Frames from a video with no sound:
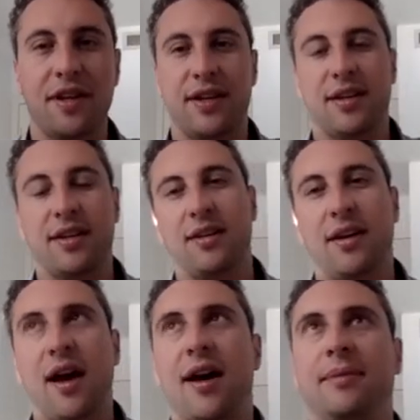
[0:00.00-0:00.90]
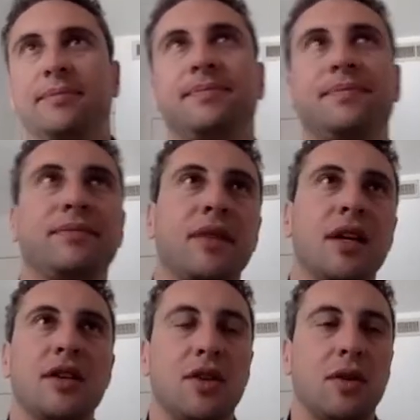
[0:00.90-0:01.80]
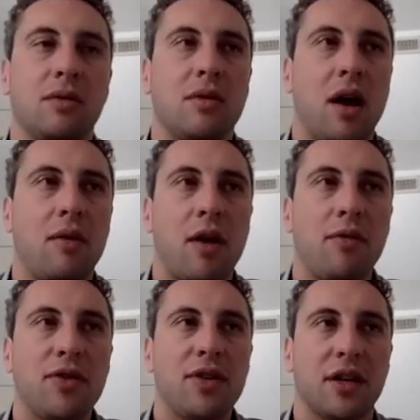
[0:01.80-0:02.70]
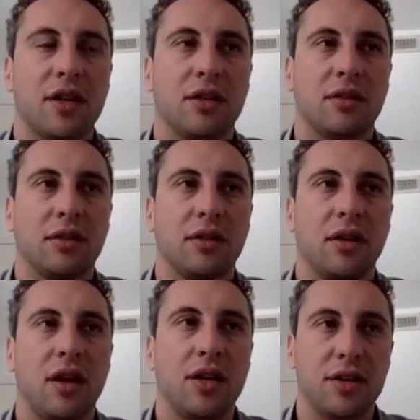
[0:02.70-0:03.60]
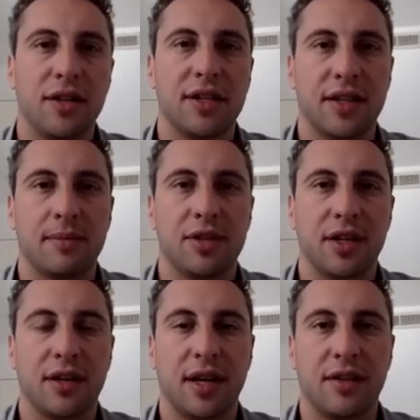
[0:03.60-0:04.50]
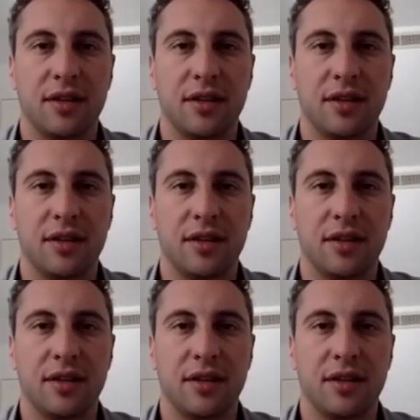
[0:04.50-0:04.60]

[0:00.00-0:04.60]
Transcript: the um, so I, I wrote this article under the assumption that